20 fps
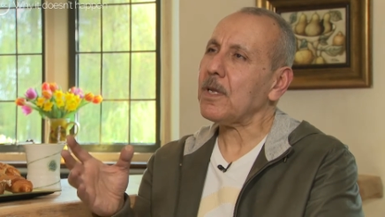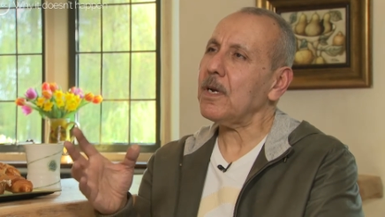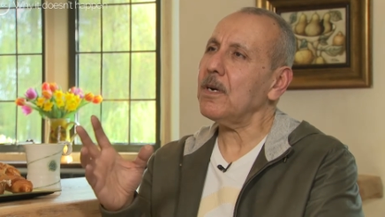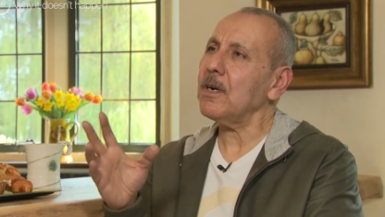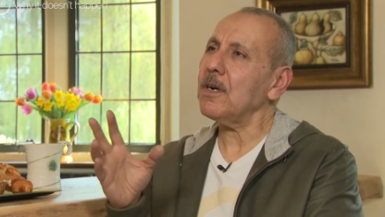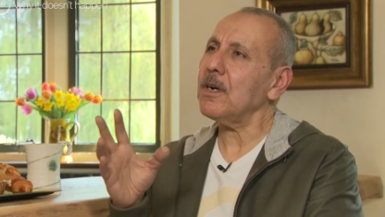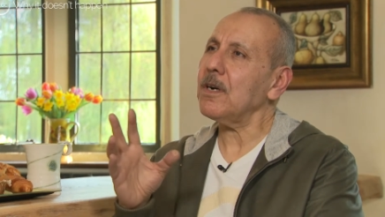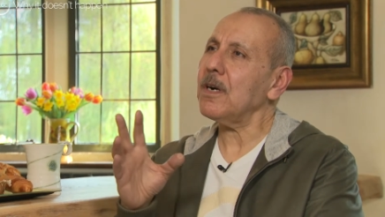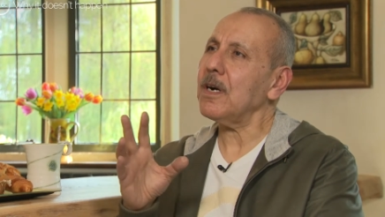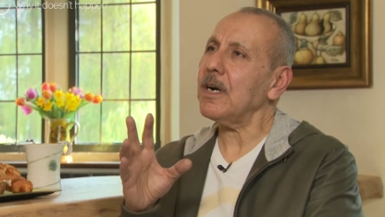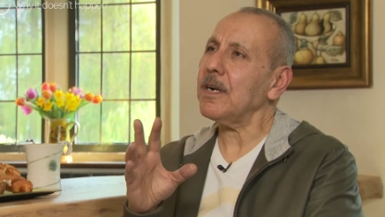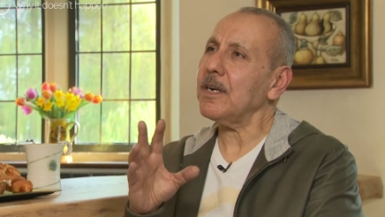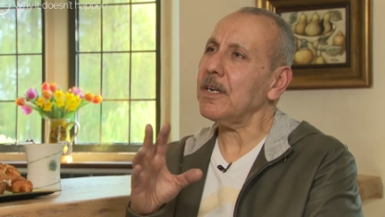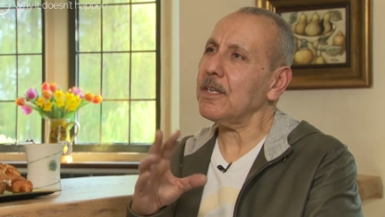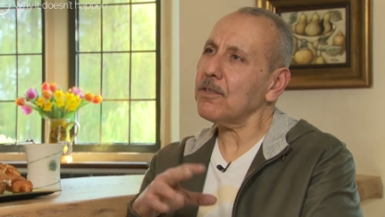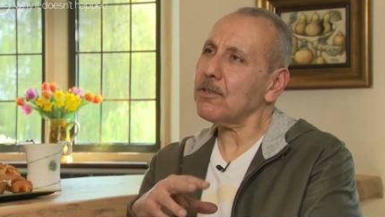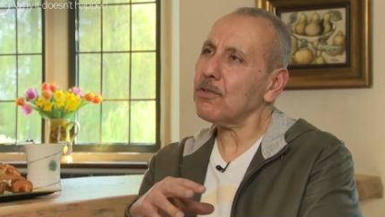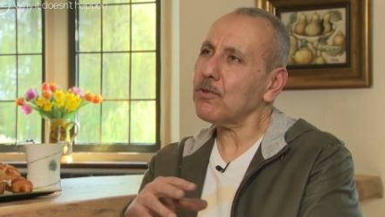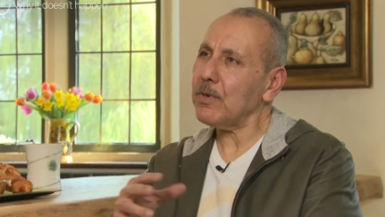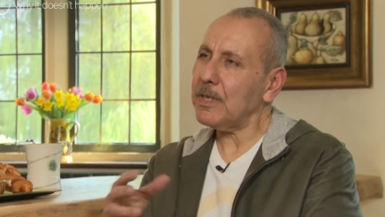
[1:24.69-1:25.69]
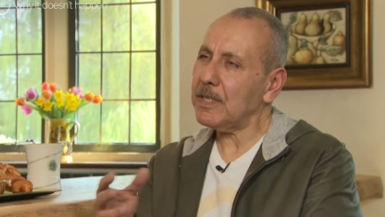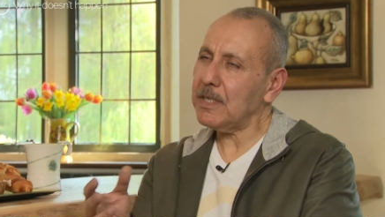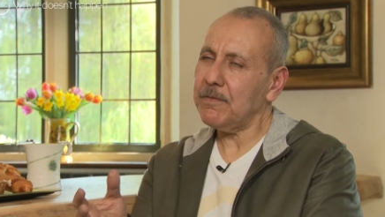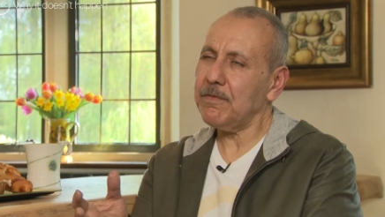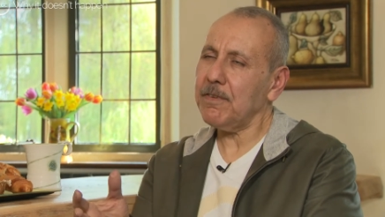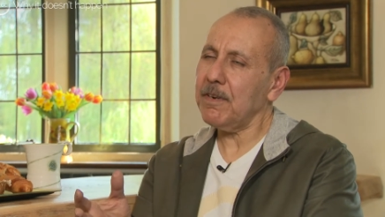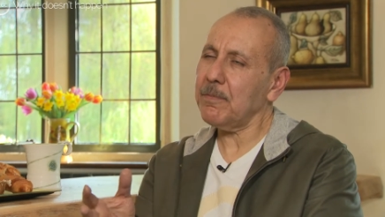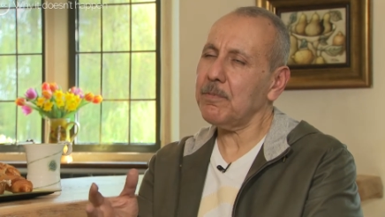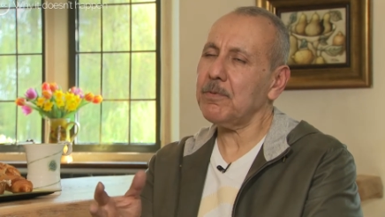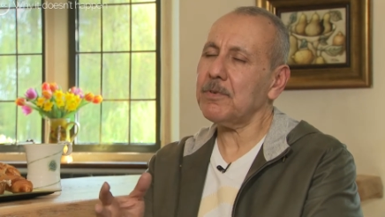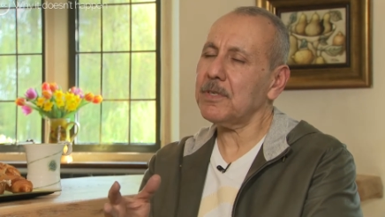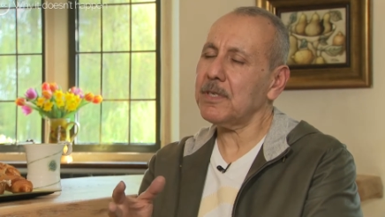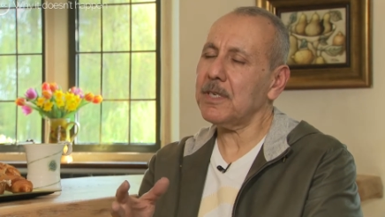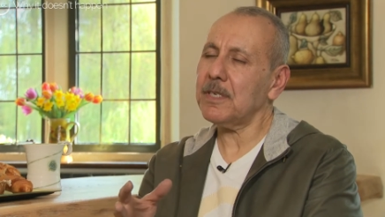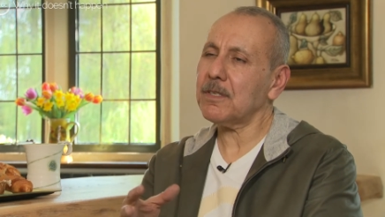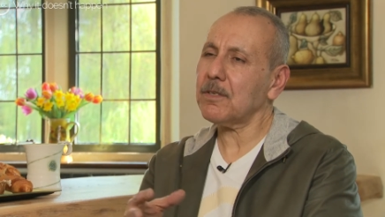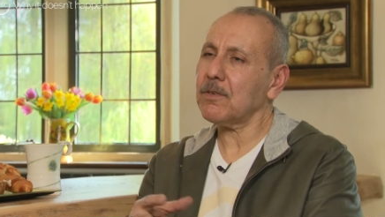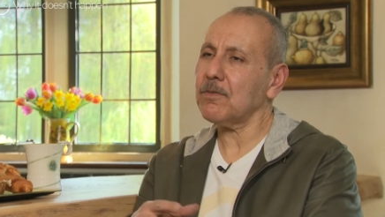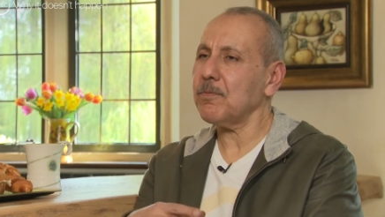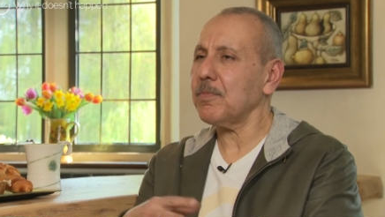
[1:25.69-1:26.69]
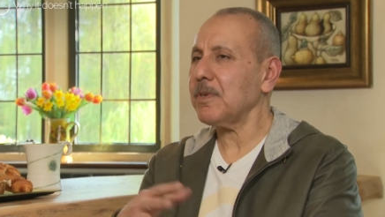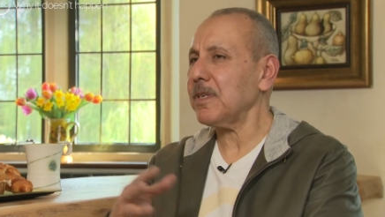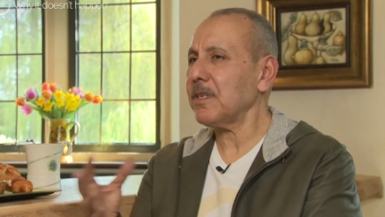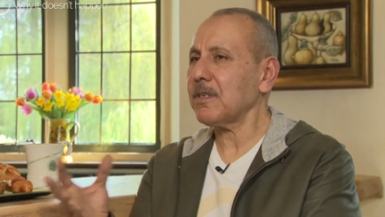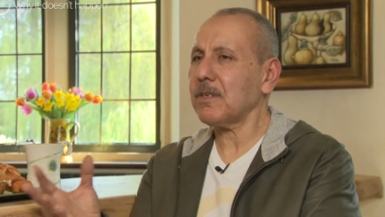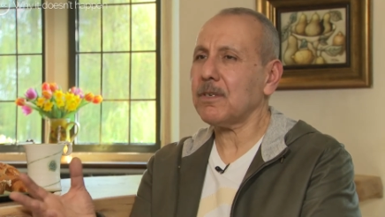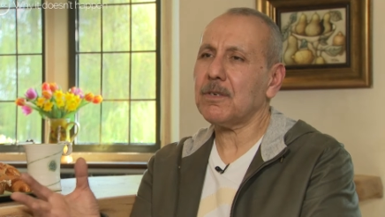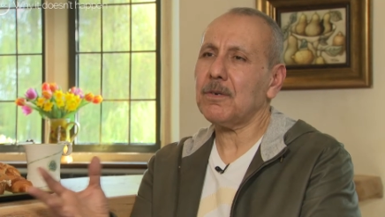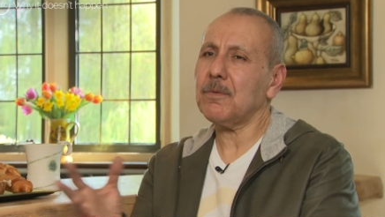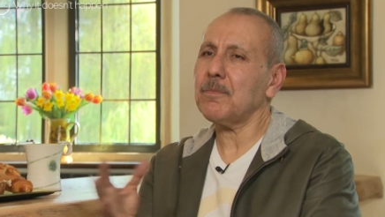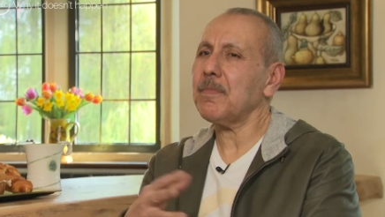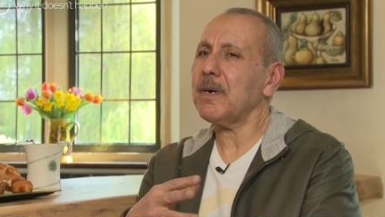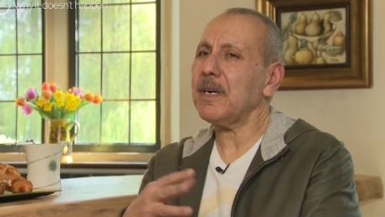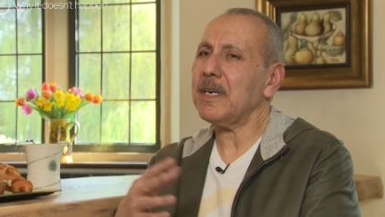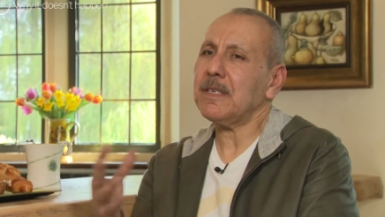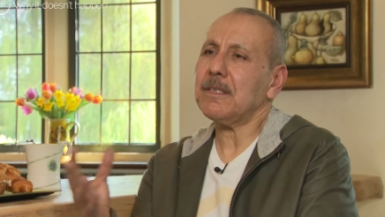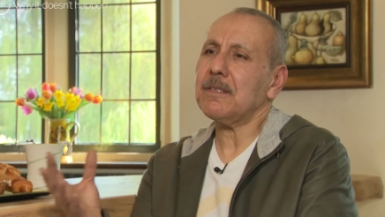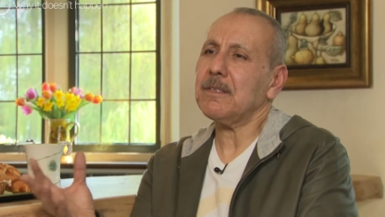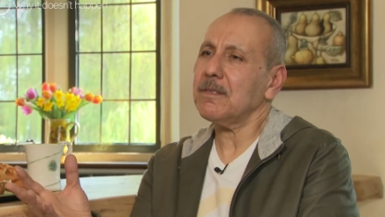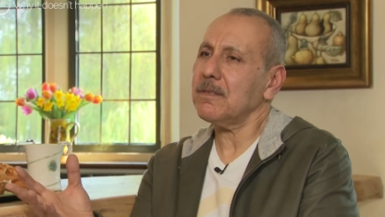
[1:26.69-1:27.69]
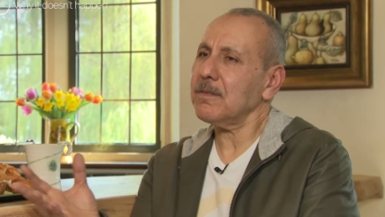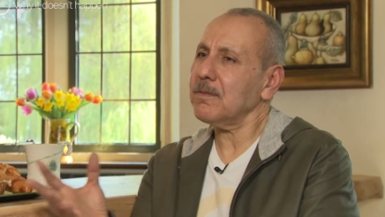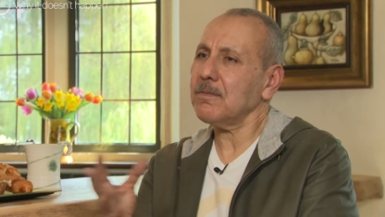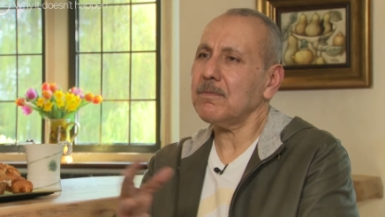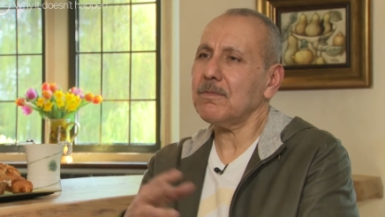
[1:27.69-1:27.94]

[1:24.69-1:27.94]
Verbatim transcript: Uh, another 25% could be combined